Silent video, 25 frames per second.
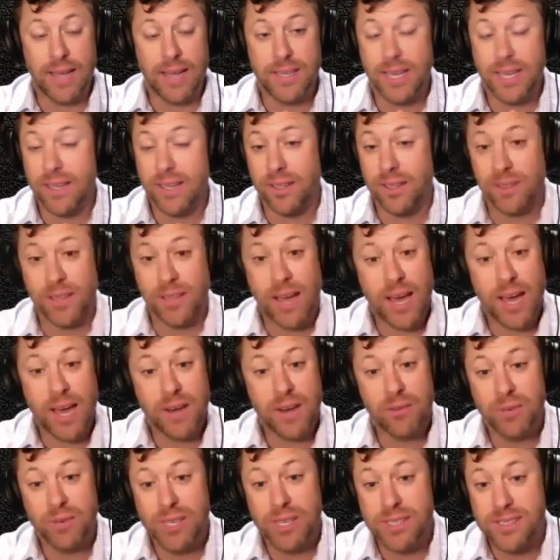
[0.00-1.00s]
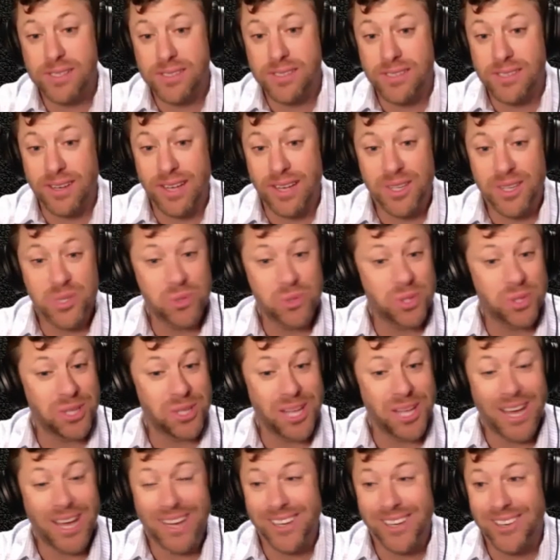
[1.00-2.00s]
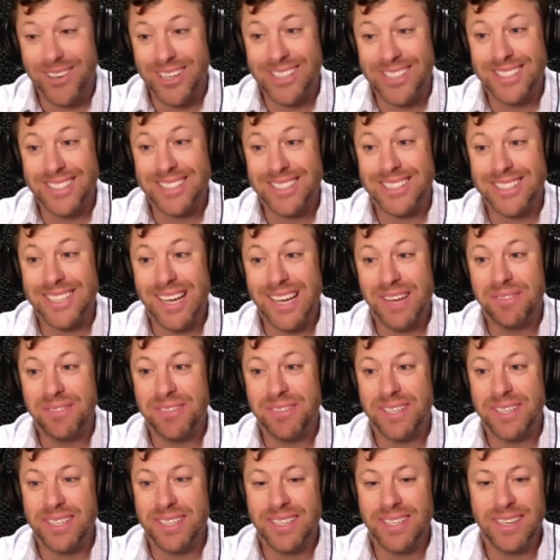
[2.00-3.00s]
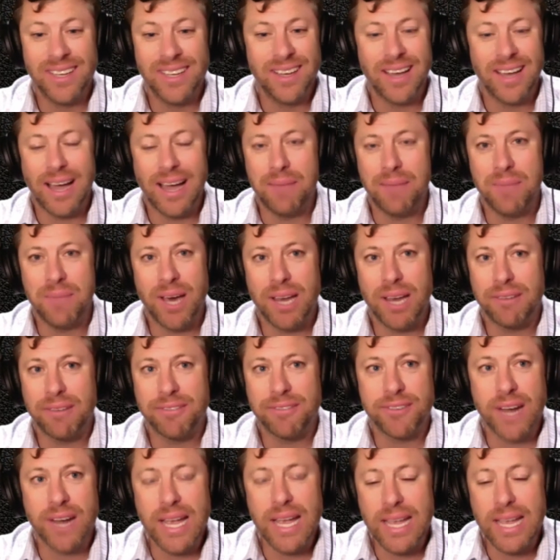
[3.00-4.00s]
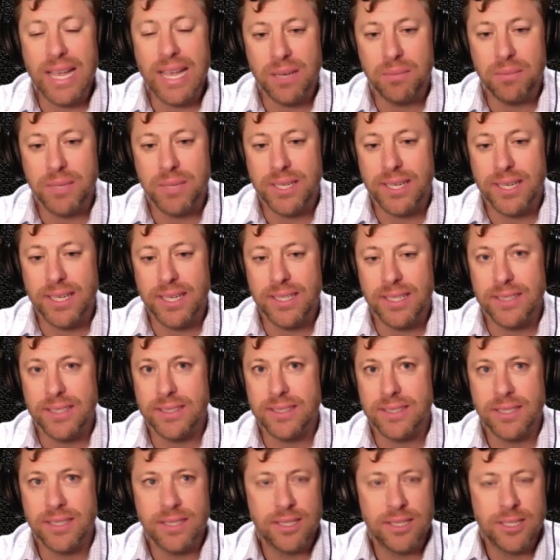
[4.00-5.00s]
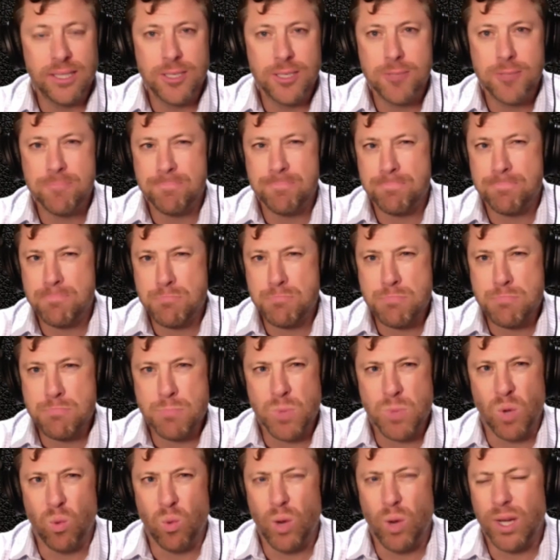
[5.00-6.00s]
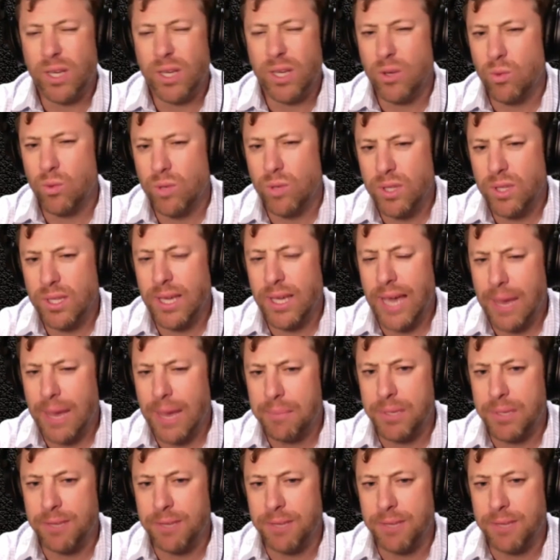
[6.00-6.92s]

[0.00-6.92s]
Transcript: a lot of risks and I do a lot of crazy stuff, and I'm not afraid because what could really happen?